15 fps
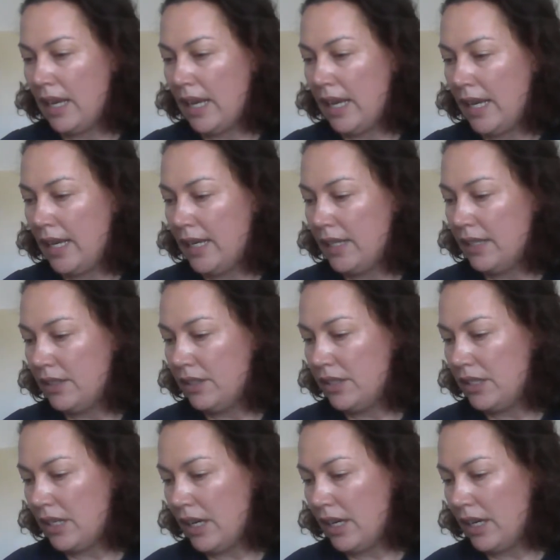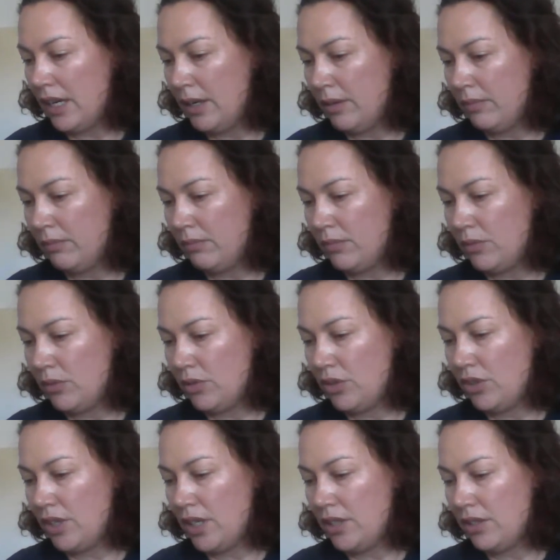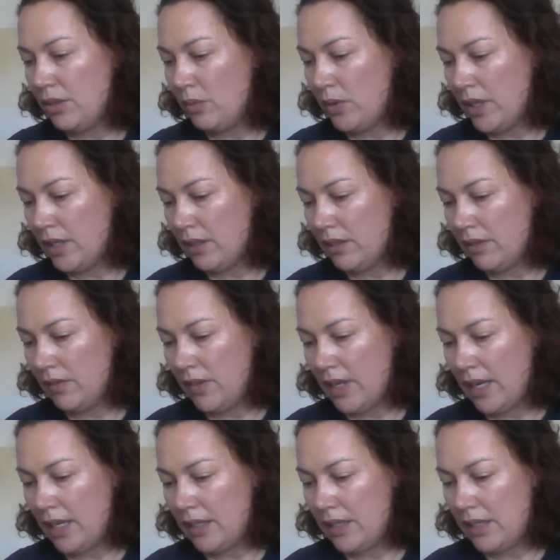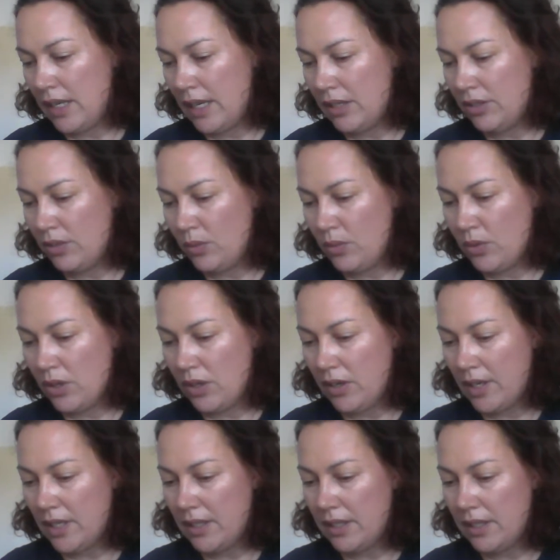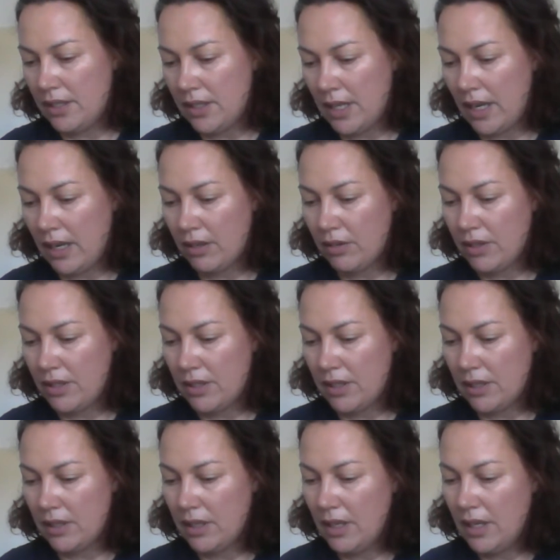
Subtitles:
And she is the one that has organised this, Kristen,